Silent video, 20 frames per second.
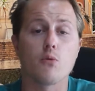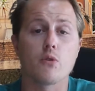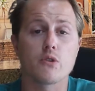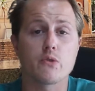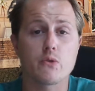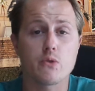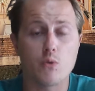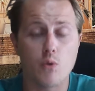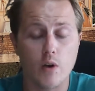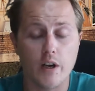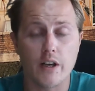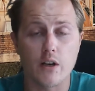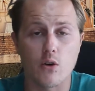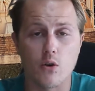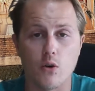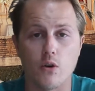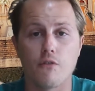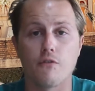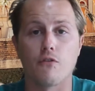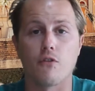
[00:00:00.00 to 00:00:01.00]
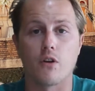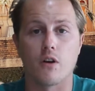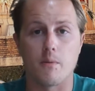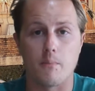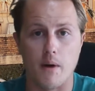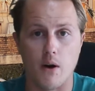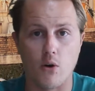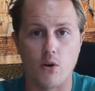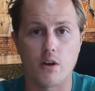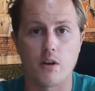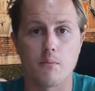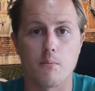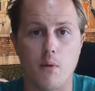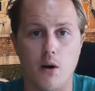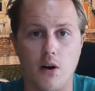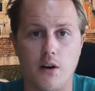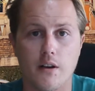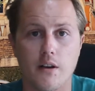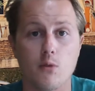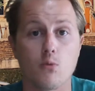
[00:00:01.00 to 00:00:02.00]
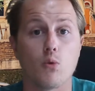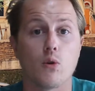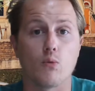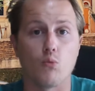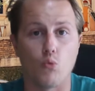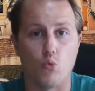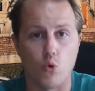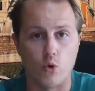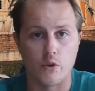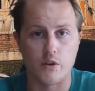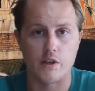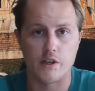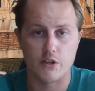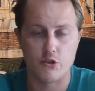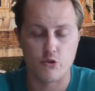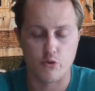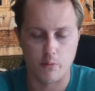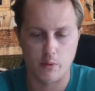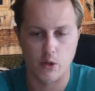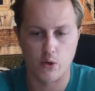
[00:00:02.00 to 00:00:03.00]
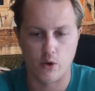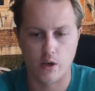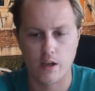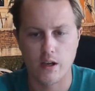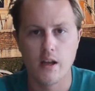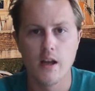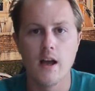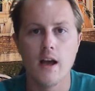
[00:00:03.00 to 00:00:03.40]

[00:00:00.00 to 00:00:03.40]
which was quite good for an American market with one distributor,